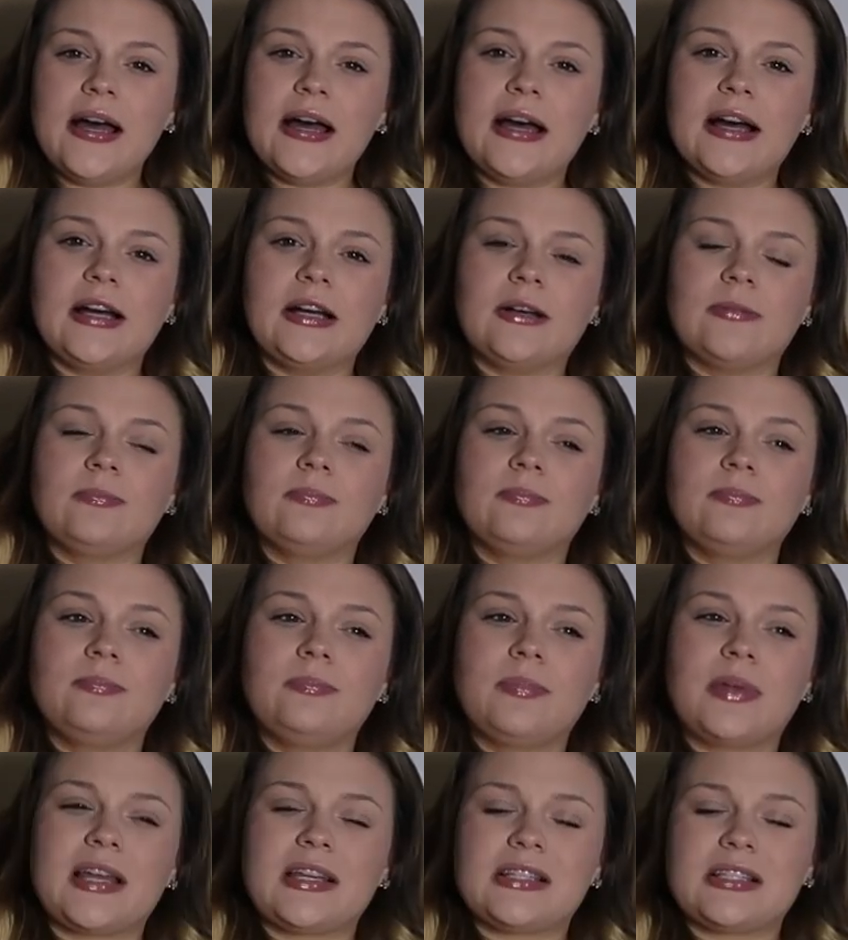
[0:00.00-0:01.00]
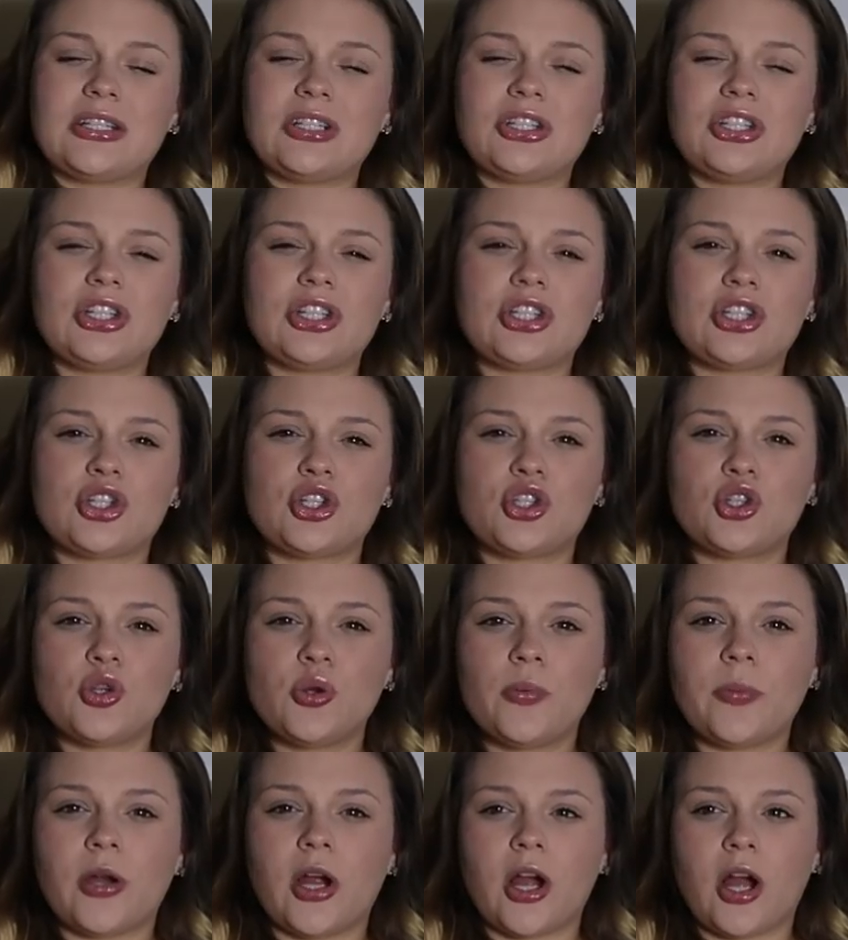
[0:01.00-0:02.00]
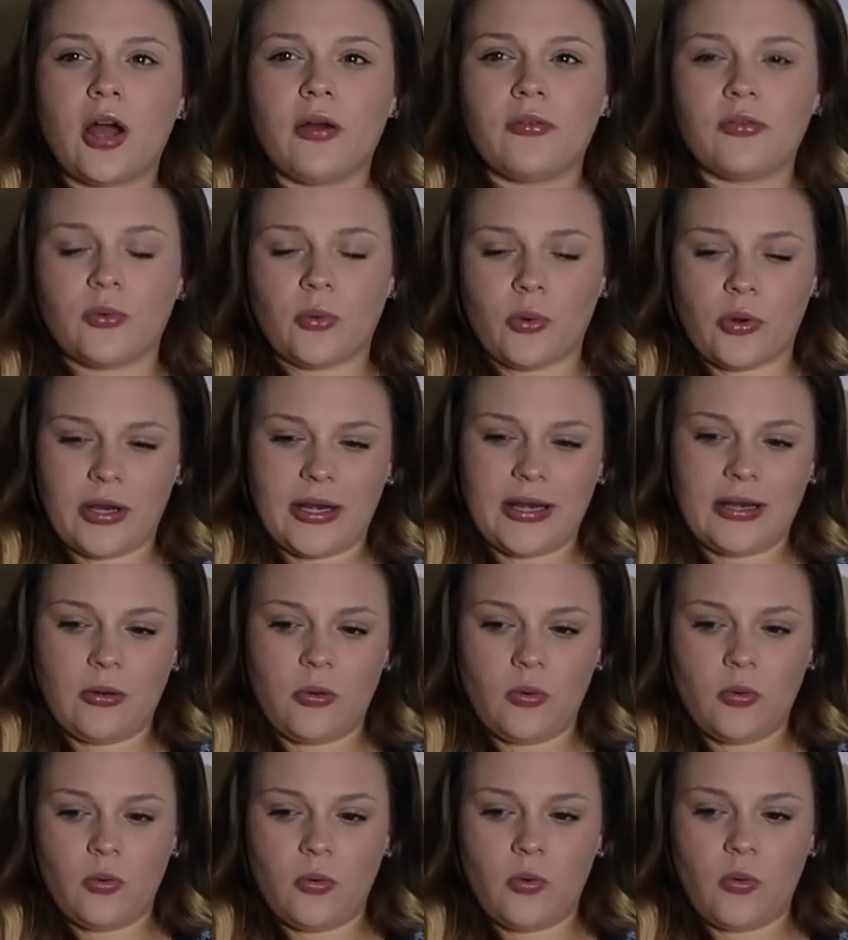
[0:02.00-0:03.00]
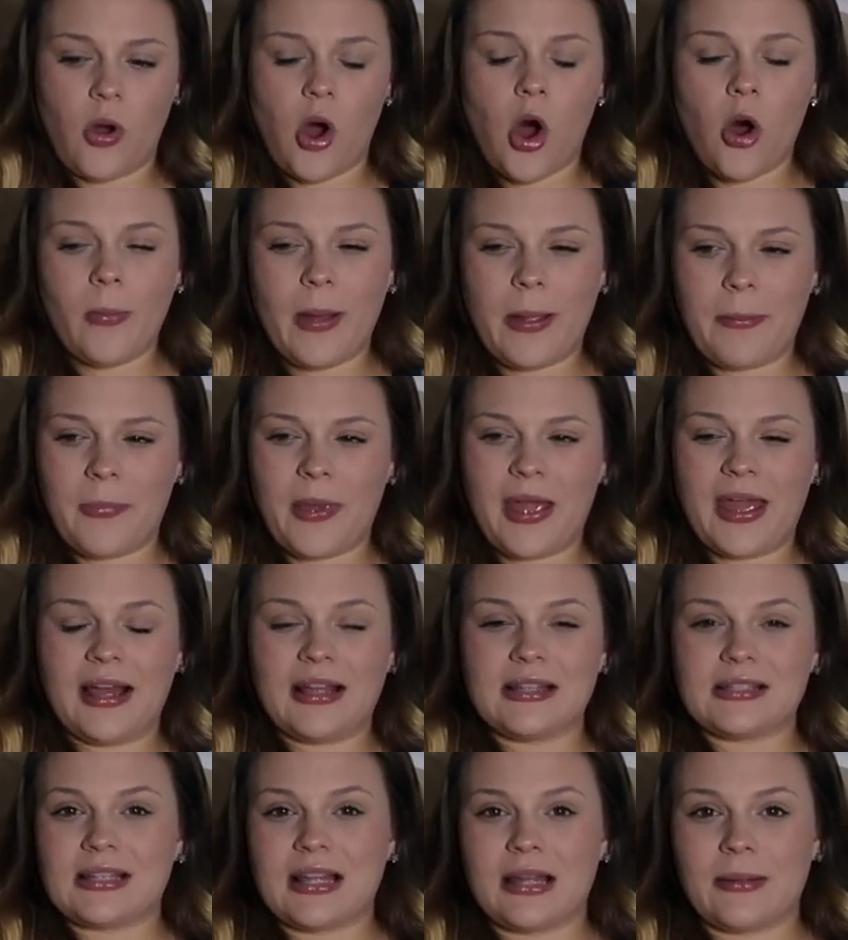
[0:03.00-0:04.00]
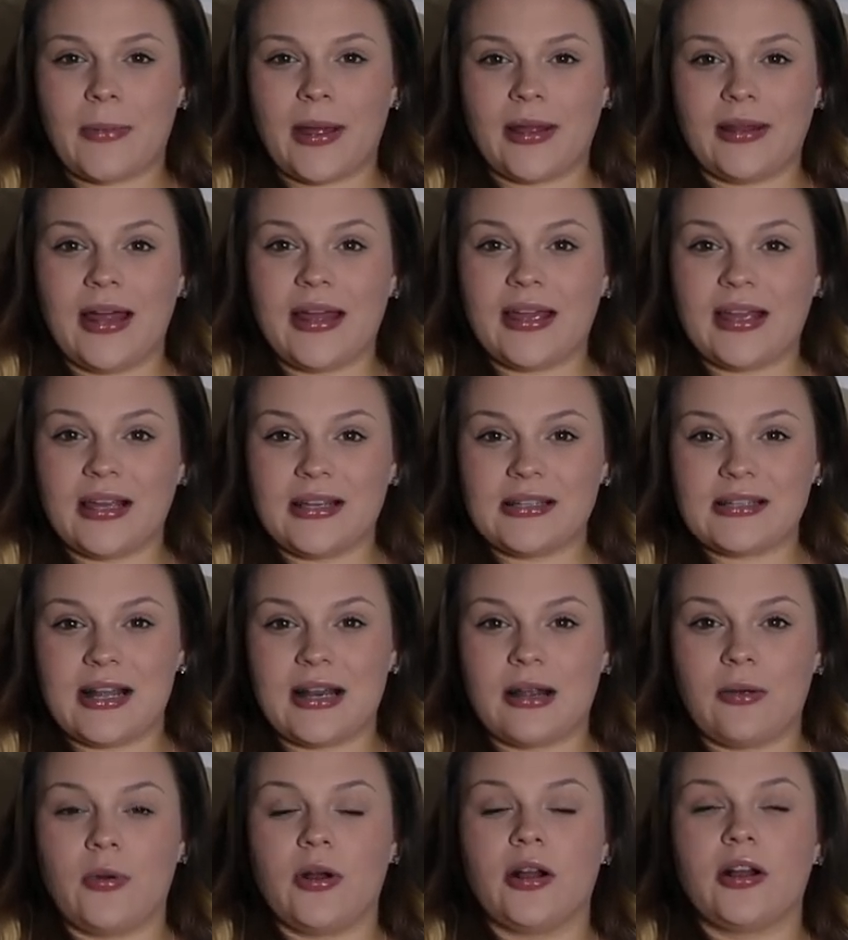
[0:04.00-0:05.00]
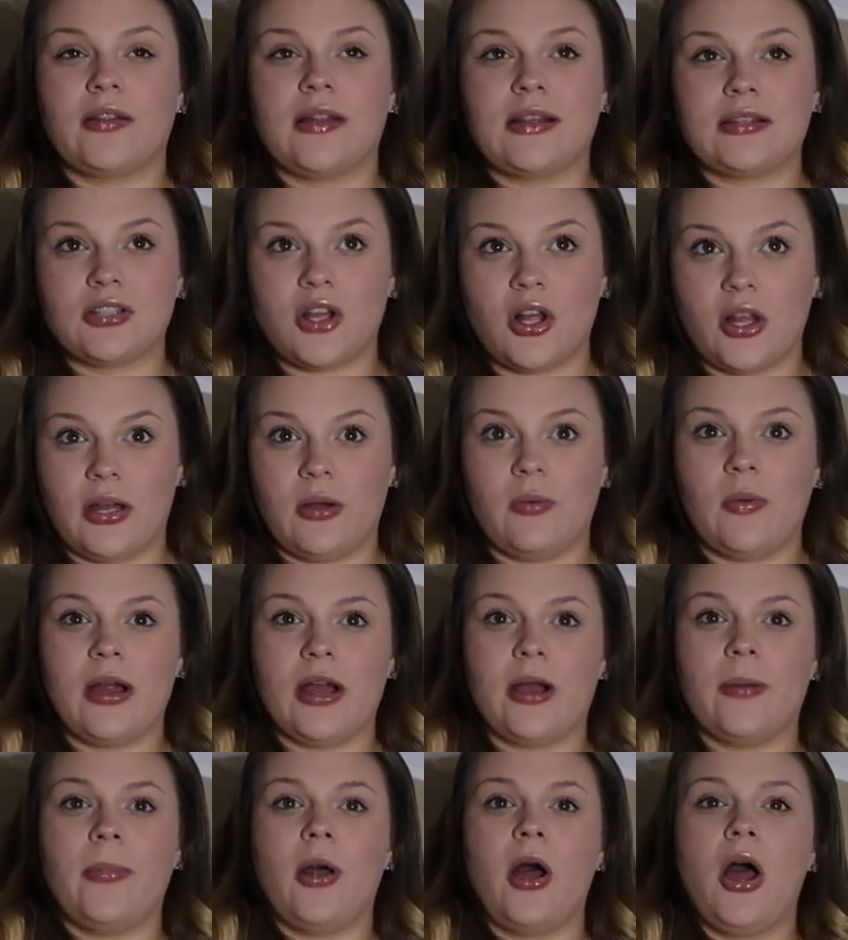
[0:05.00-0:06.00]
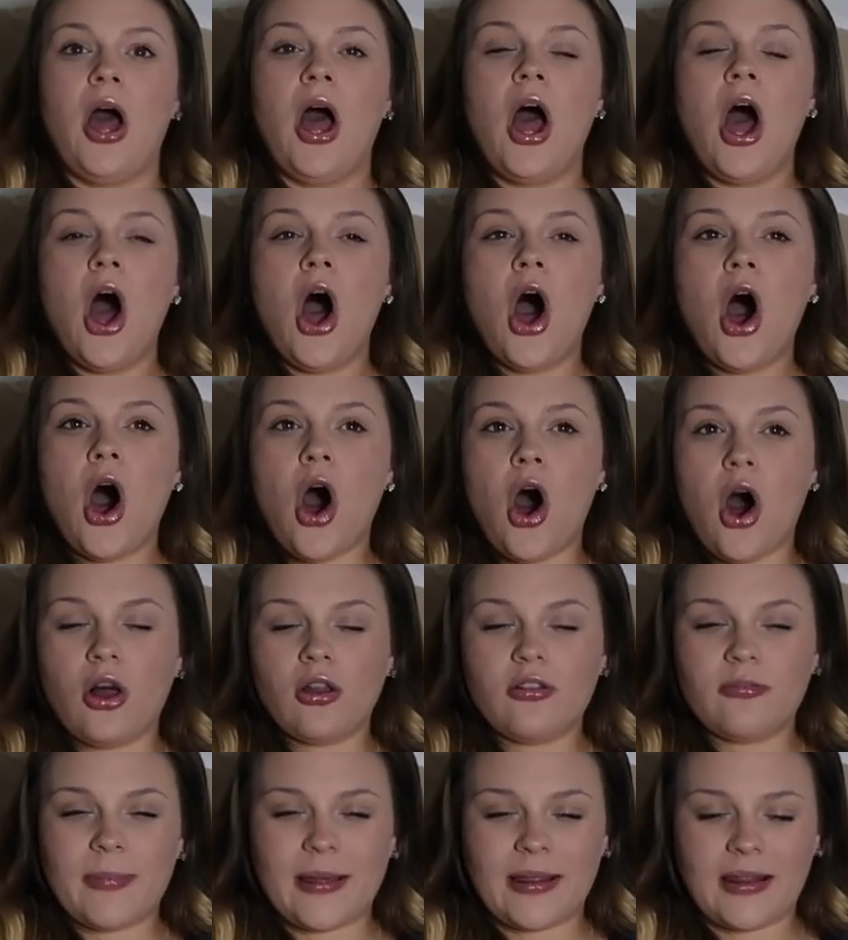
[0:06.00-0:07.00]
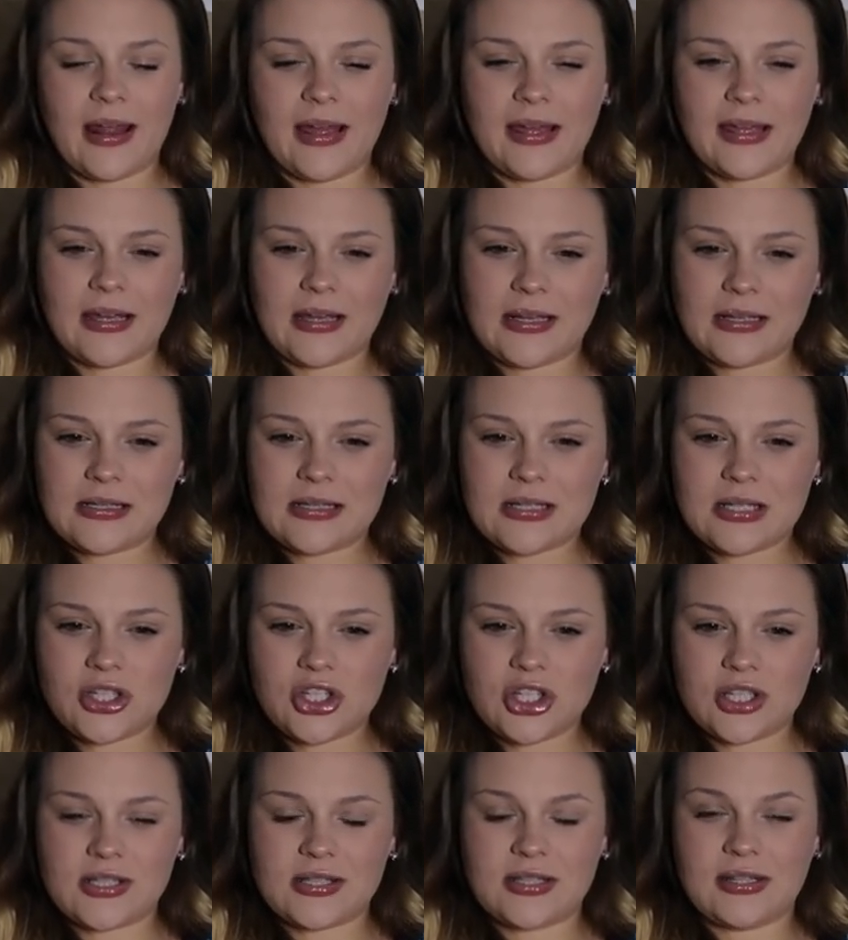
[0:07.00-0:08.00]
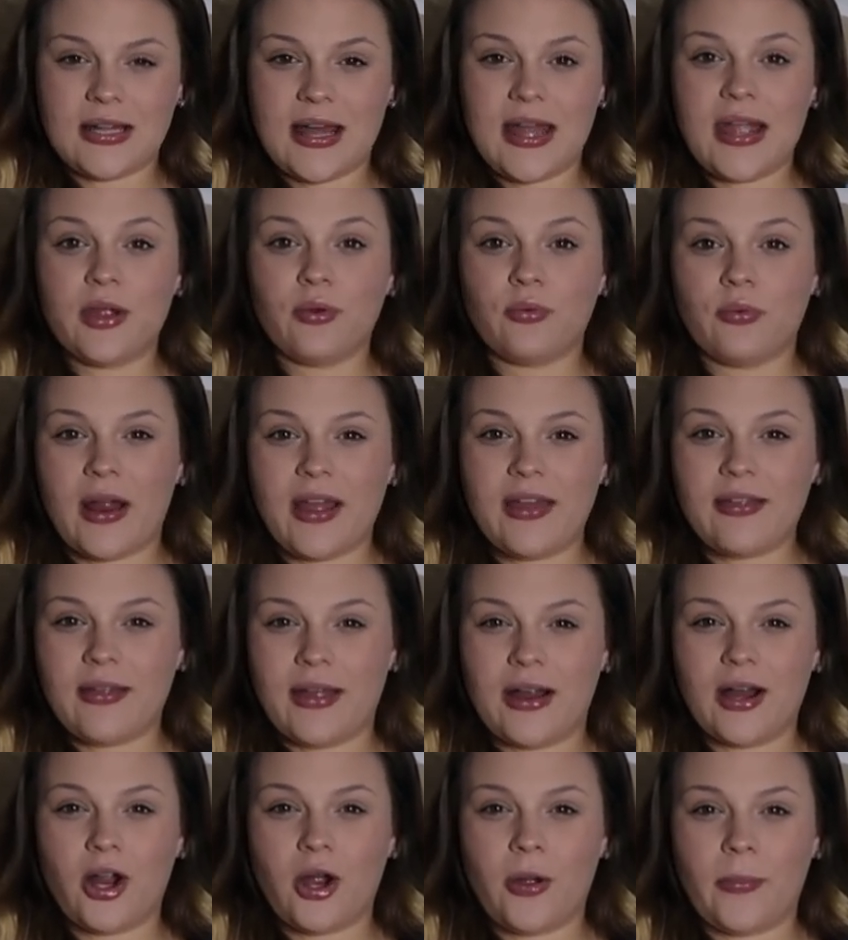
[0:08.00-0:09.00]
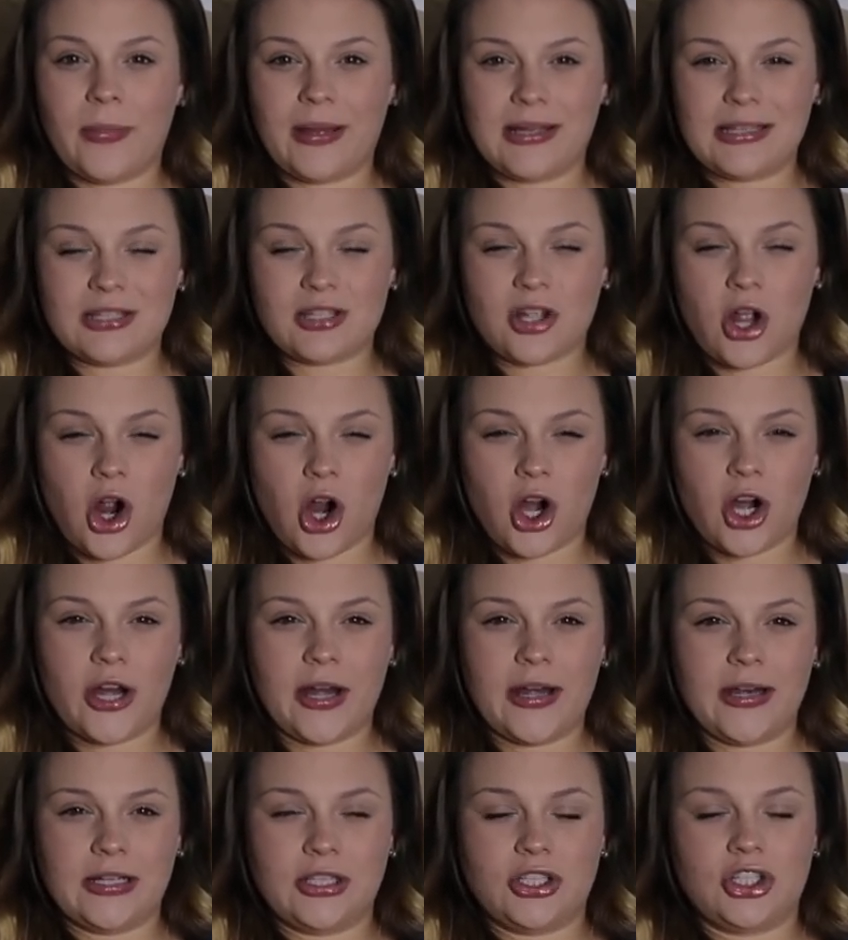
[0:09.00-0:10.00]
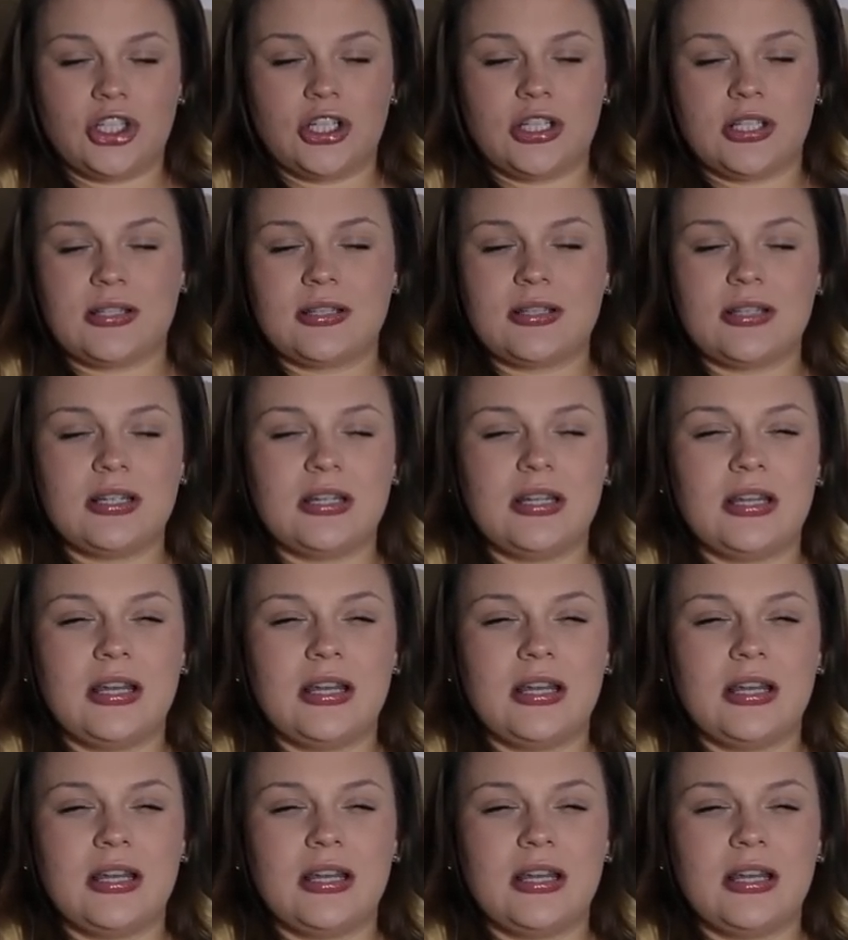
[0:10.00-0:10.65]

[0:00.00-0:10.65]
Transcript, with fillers: um, because it's just super uncomfortable and all my pants like my leggings that i wear that's all i wear but all of my leggings just lay right there on my scar and it's just,